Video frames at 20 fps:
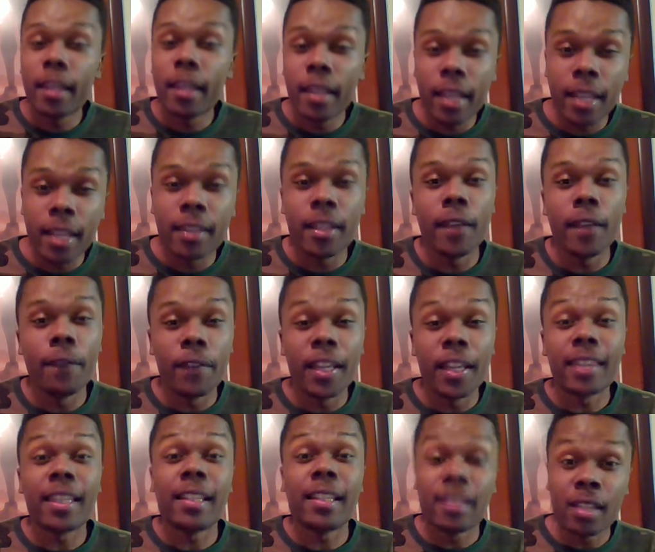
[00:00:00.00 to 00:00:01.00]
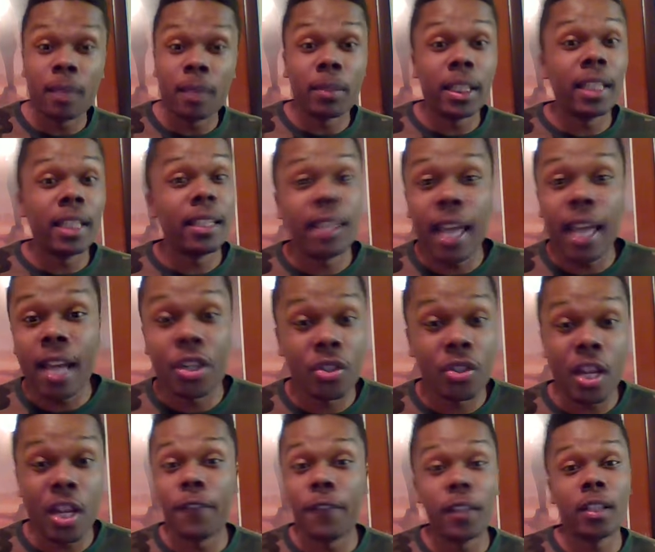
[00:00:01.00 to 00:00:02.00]
in the event that something
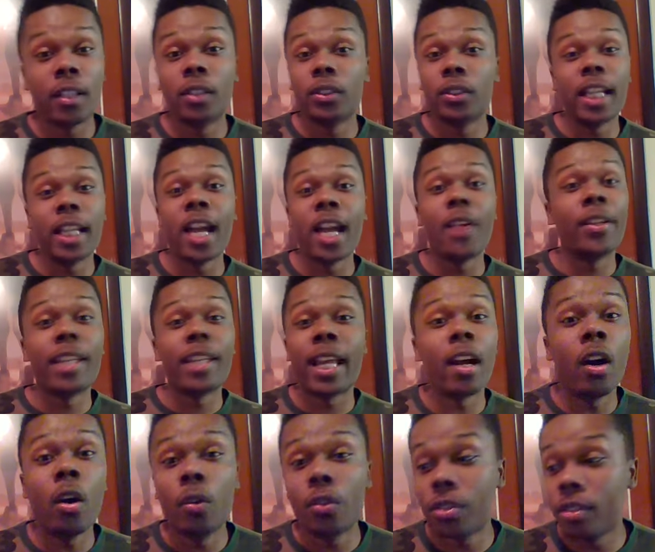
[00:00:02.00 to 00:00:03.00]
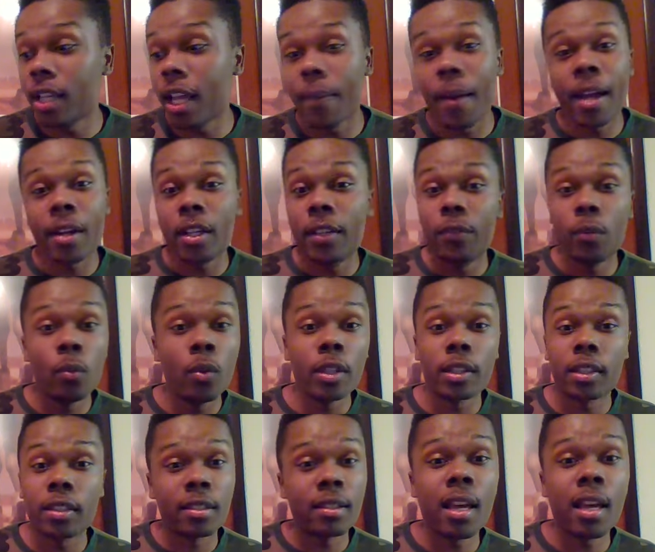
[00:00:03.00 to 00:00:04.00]
catastrophic goes down and like, oh snap, I don't even
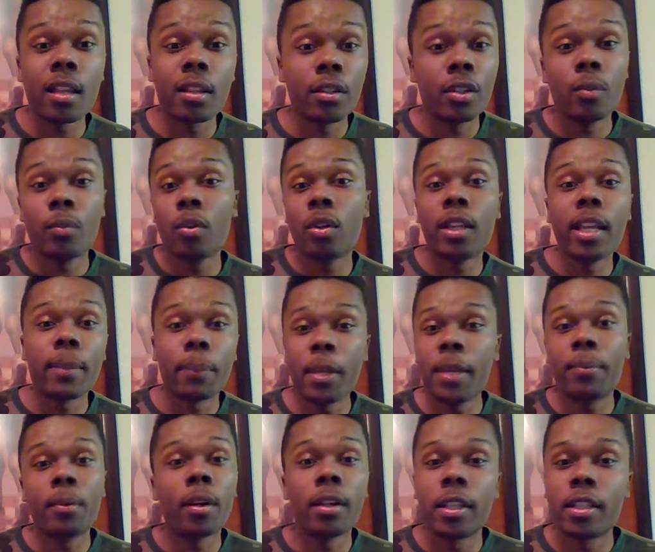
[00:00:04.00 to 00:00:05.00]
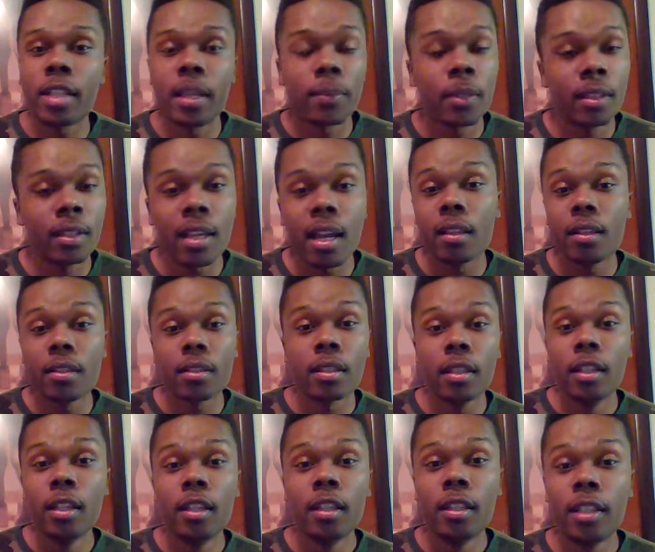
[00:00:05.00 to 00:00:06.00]
want this dollar no more. Like people aren't accepting dollars.
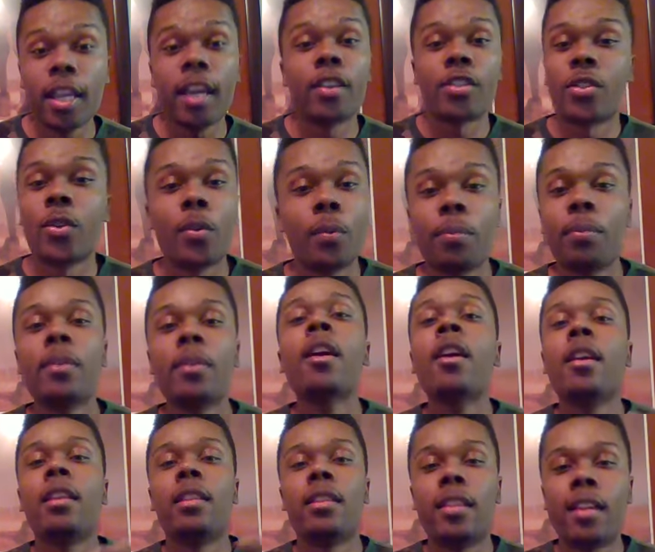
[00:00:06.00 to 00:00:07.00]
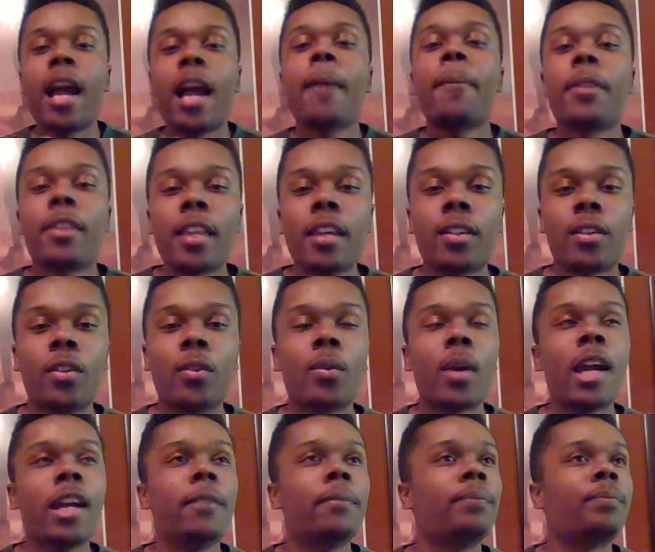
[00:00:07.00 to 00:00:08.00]
Yeah, so hypothetical,
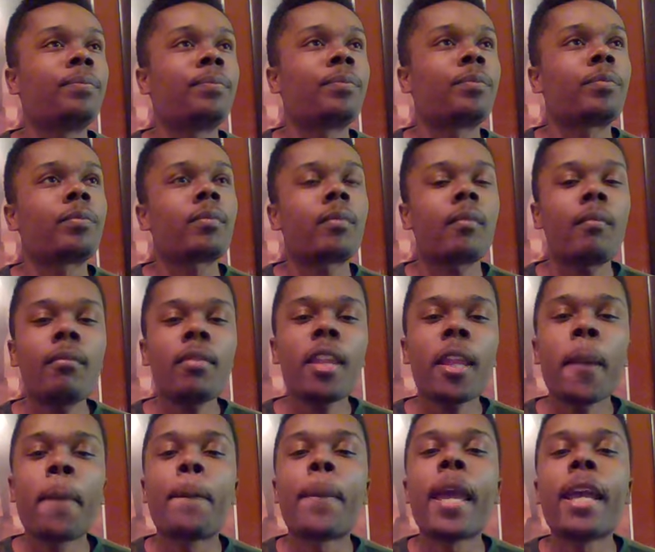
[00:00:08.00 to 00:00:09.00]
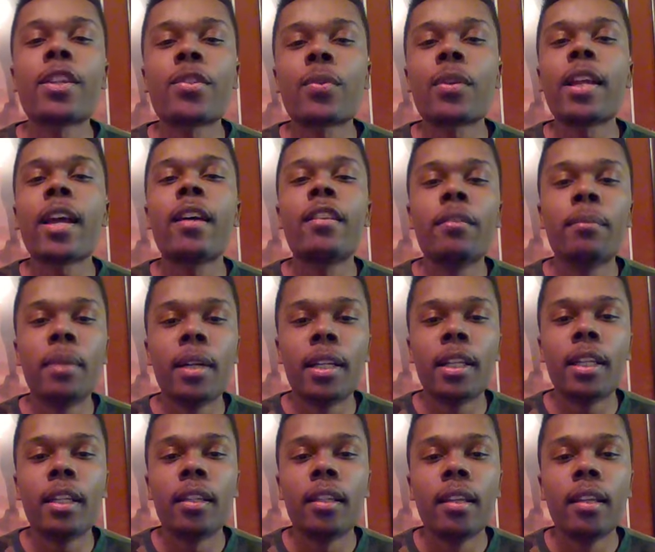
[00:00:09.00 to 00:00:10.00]
right? Banks run out of
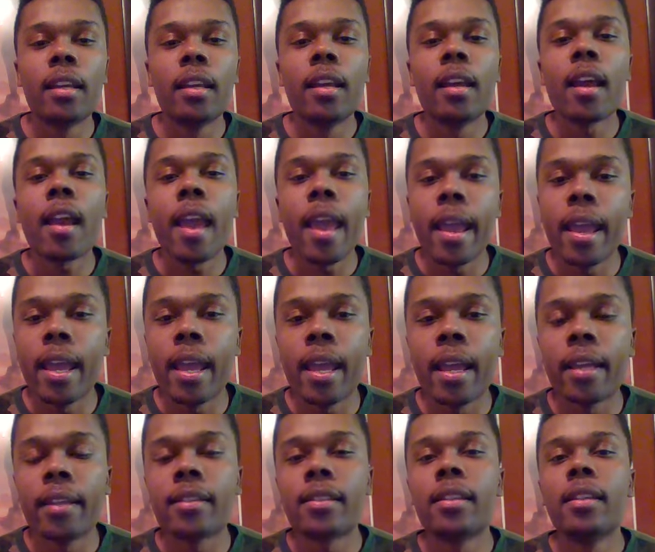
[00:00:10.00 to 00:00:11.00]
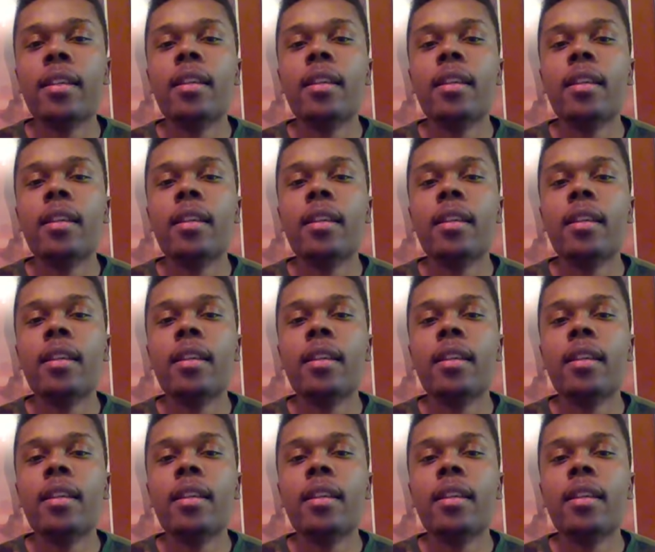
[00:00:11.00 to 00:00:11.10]
money and